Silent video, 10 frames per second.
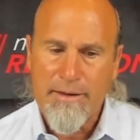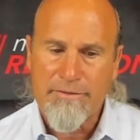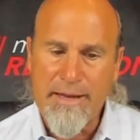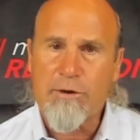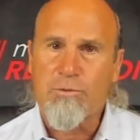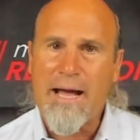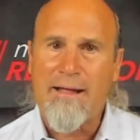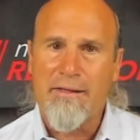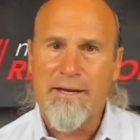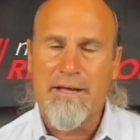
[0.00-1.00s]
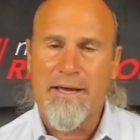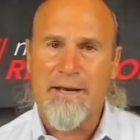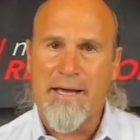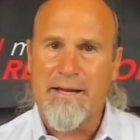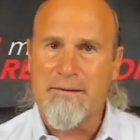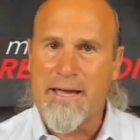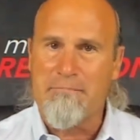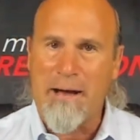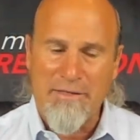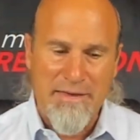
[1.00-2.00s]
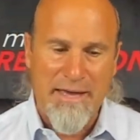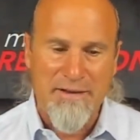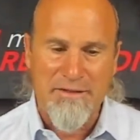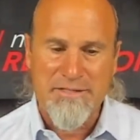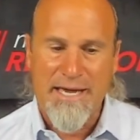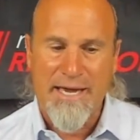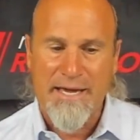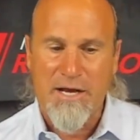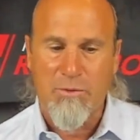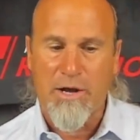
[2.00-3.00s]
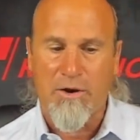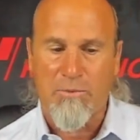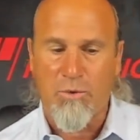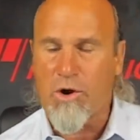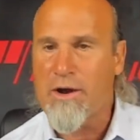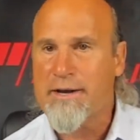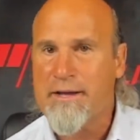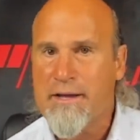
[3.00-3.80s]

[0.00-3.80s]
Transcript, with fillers: Then it rallied, and by the end of the day, here we are, we're at